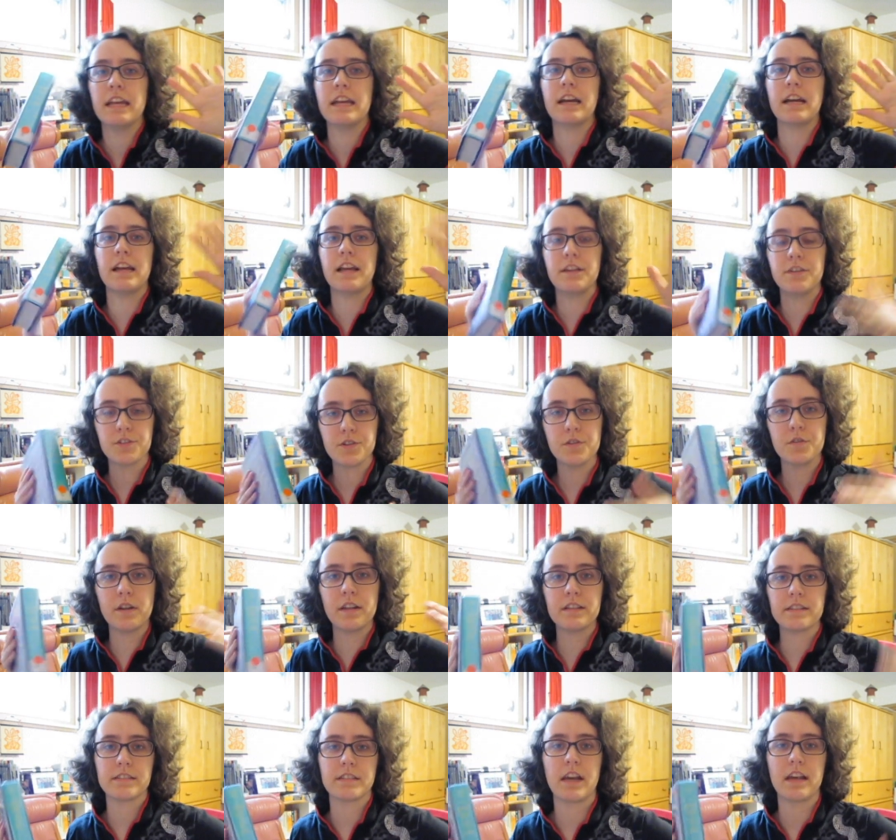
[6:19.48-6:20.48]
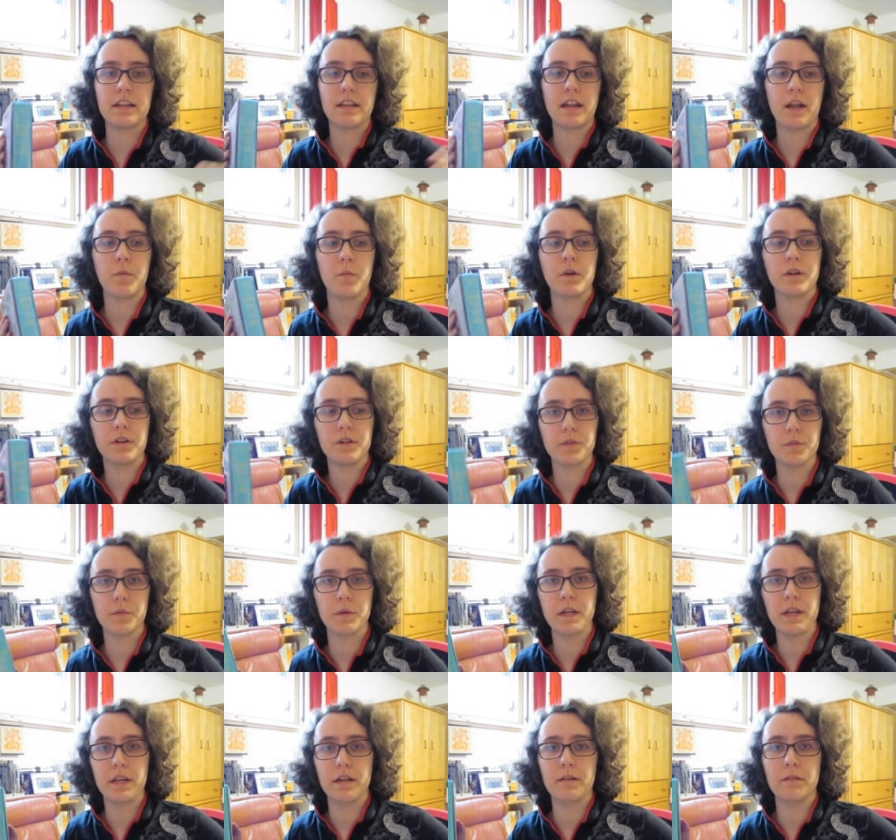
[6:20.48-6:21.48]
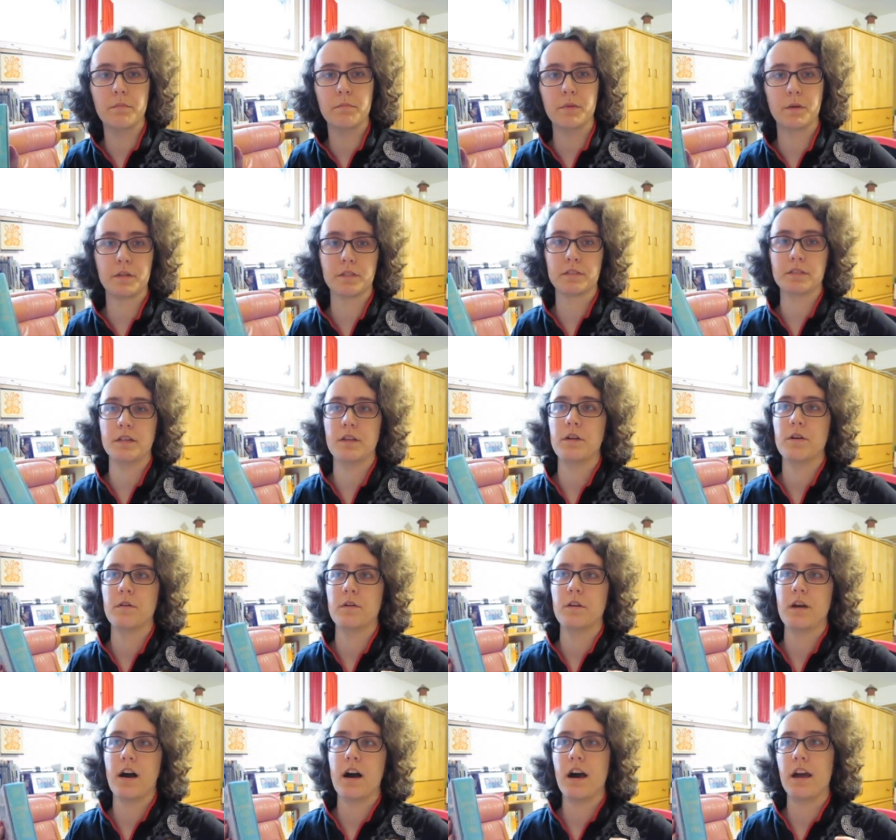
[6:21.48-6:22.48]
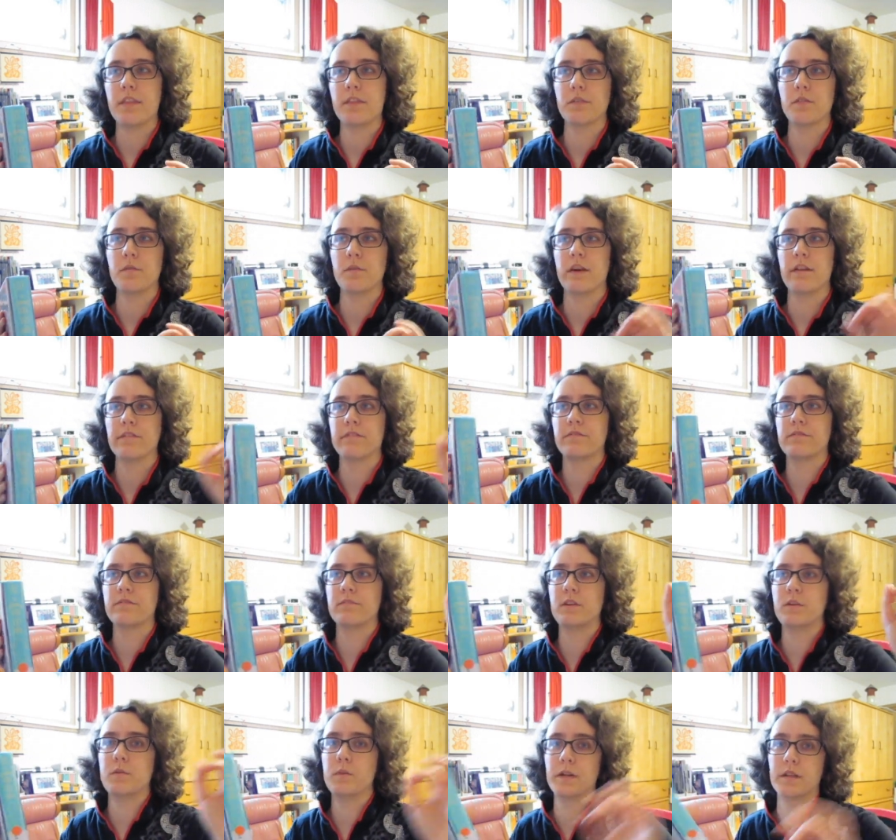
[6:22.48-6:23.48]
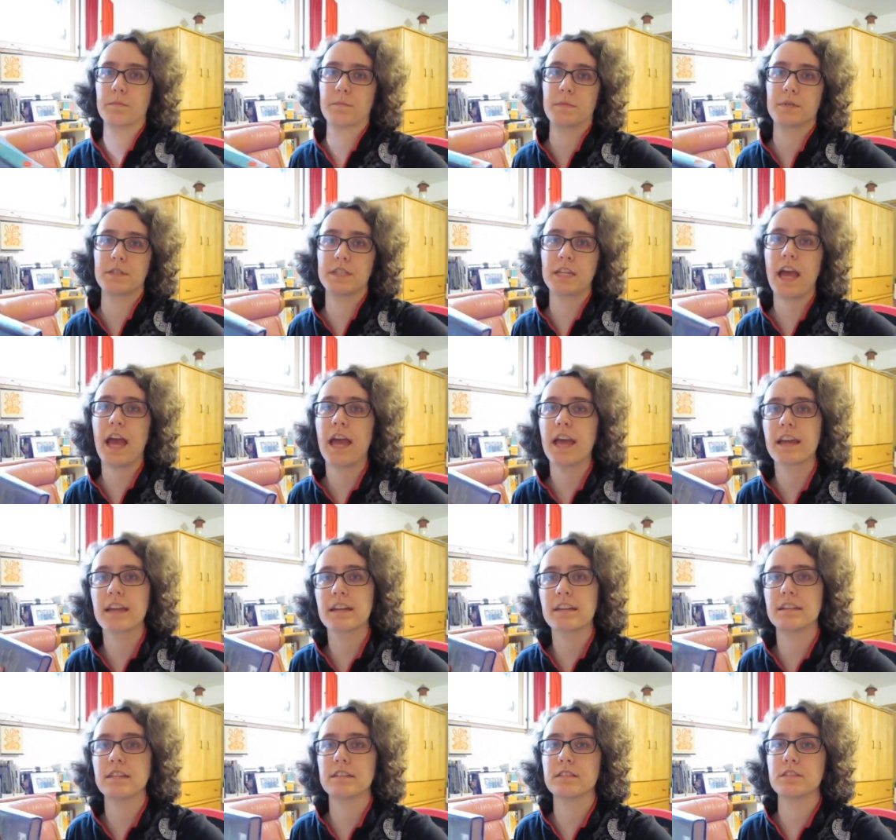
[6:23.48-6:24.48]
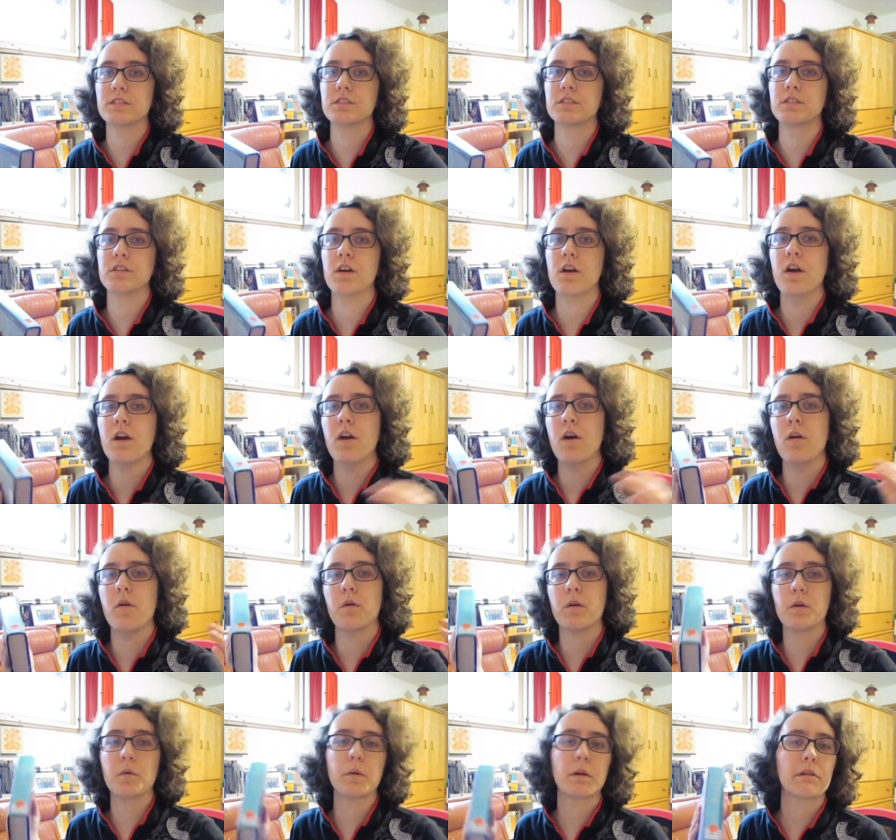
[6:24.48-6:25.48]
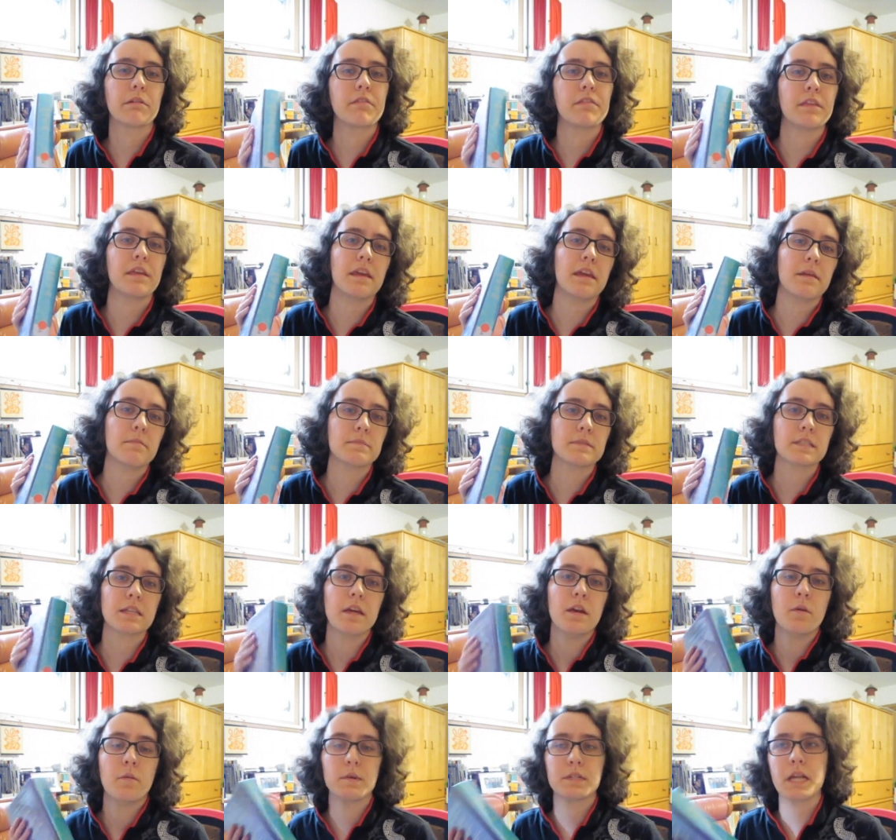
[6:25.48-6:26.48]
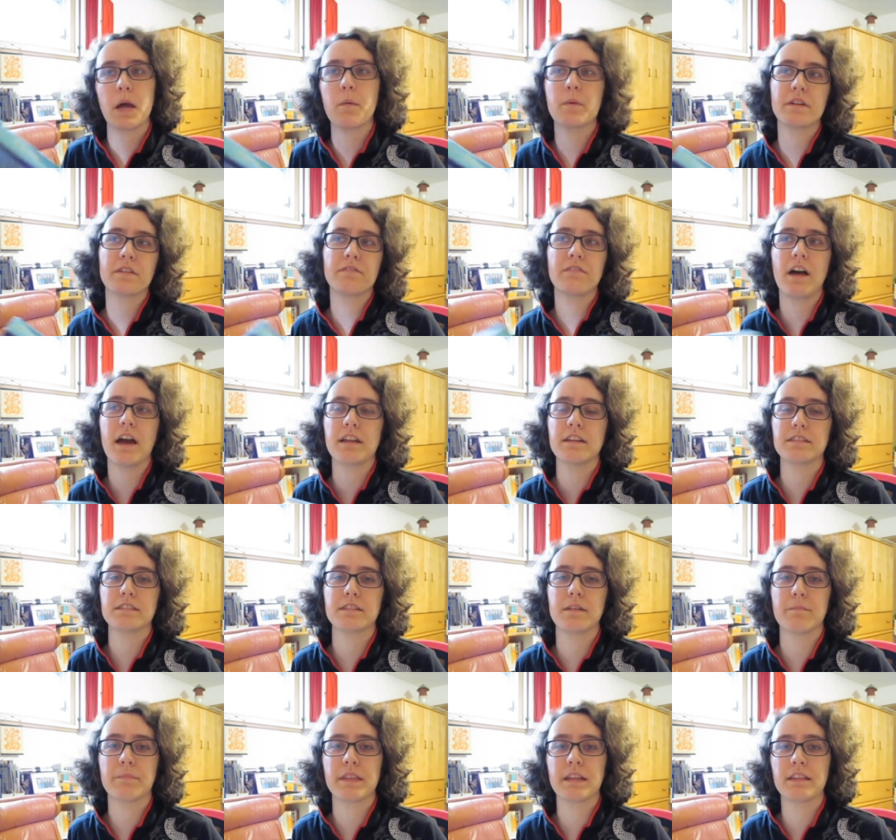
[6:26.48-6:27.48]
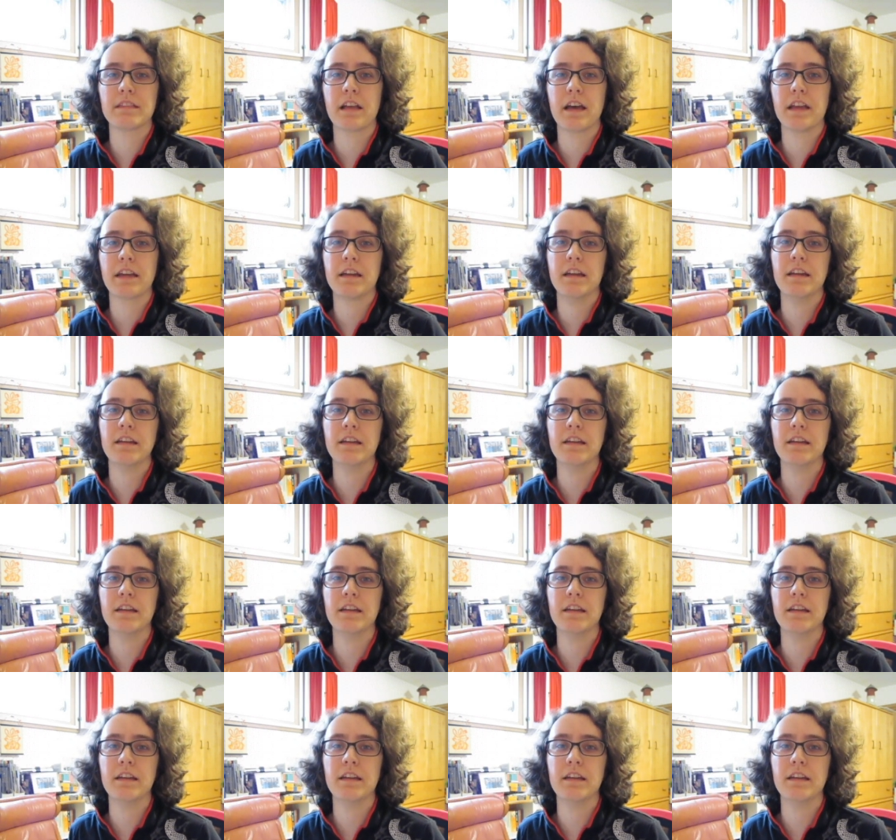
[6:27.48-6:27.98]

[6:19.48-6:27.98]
In June I decided I wanted to read books either who have queer protagonists or queer themes, which I would define as something like